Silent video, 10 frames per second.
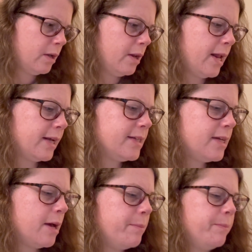Next
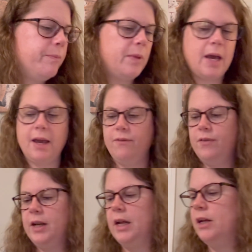up, I
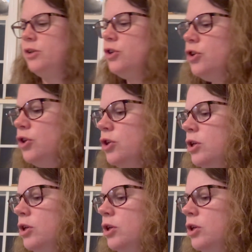finished